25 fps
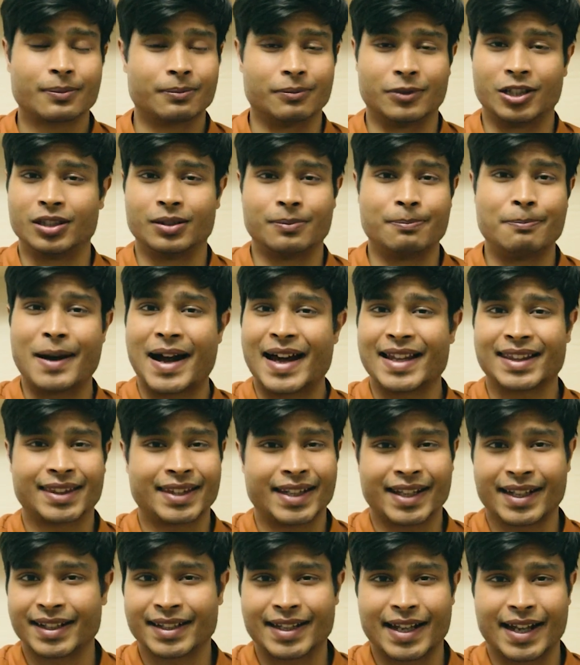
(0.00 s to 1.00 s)
bad
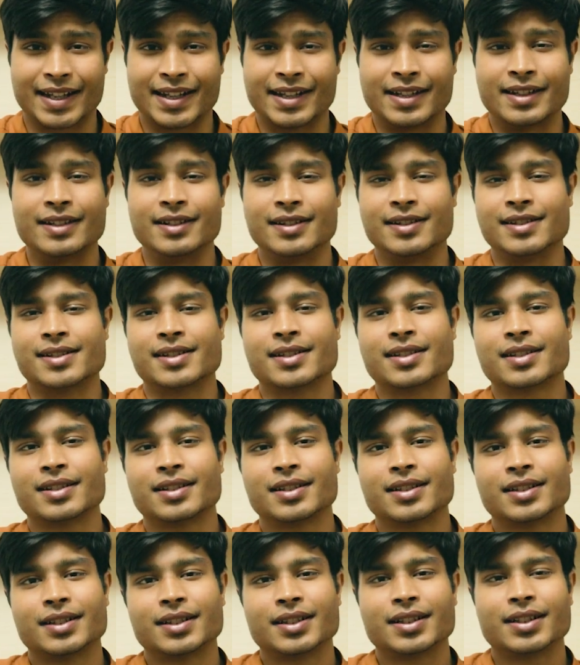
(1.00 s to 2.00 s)
thing that he does.
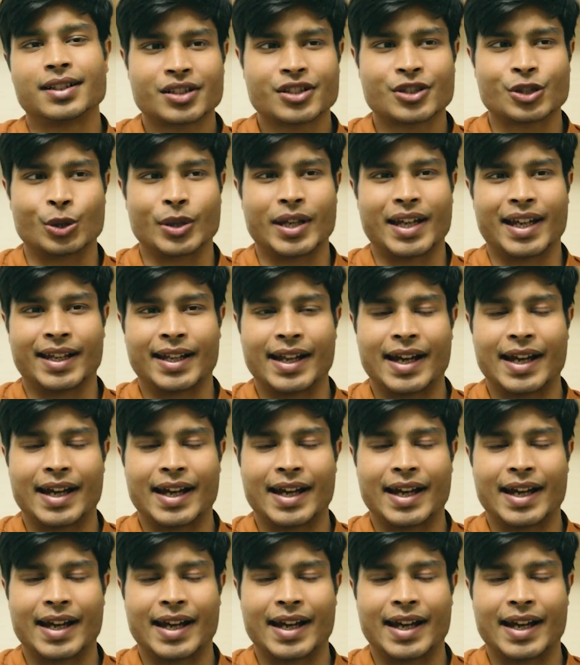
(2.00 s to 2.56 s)
So yeah,